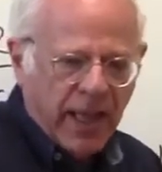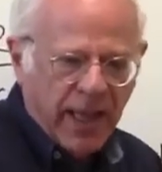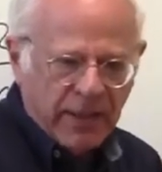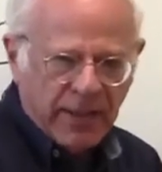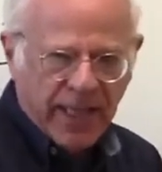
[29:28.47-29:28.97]

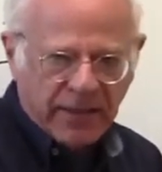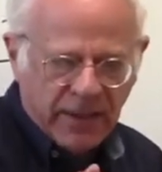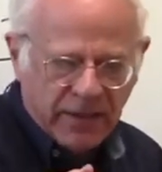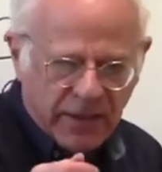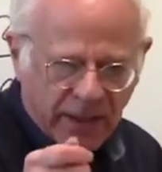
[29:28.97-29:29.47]
and that is
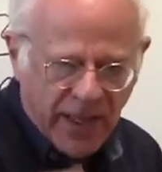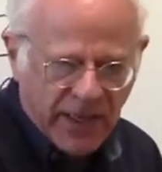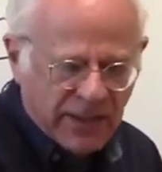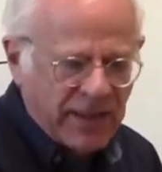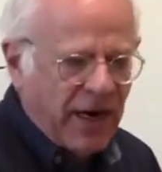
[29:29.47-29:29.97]
the, the
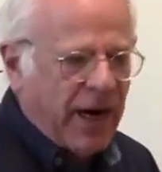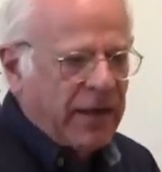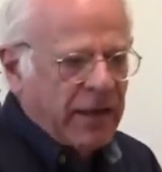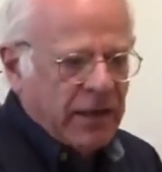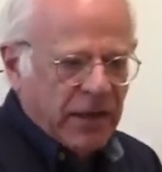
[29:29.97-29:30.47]
K star,
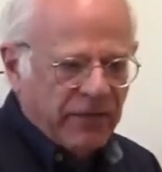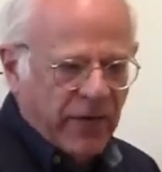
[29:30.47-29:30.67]
the